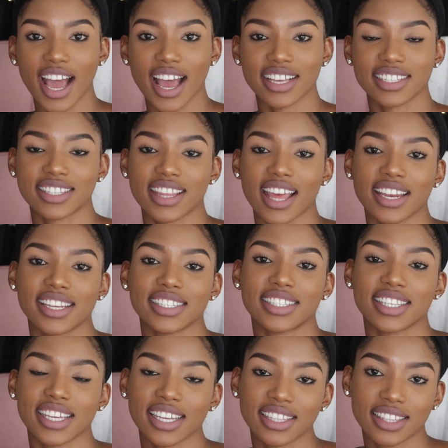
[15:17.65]
So
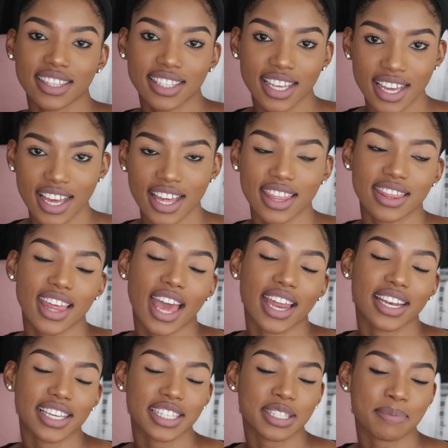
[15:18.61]
guys, that is it.
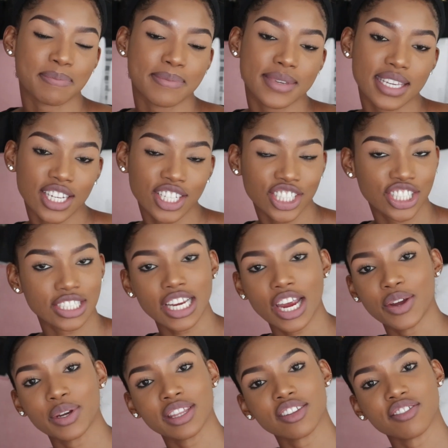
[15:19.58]
That is
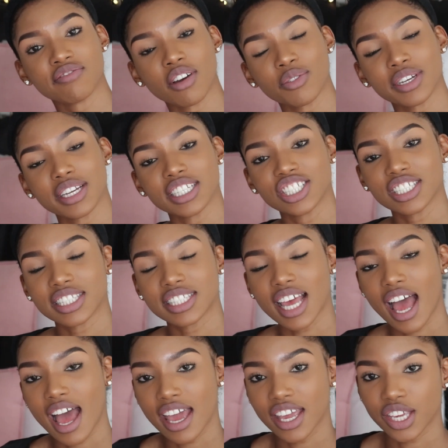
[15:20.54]
me sharing the
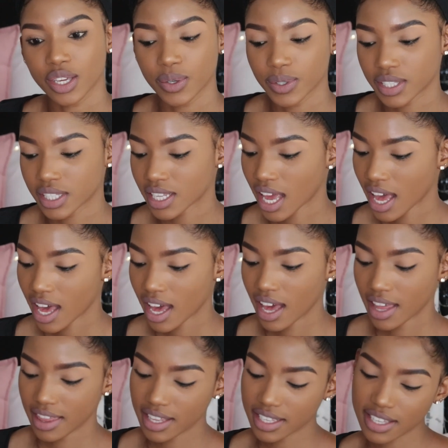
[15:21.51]
foundations I
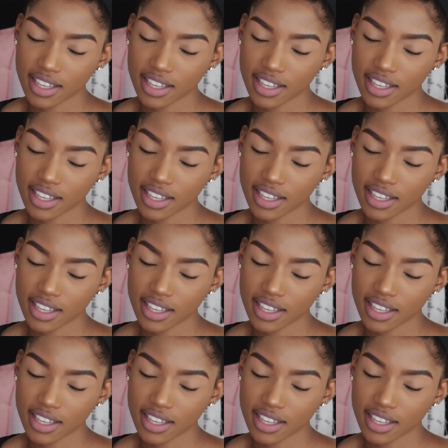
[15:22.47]
use.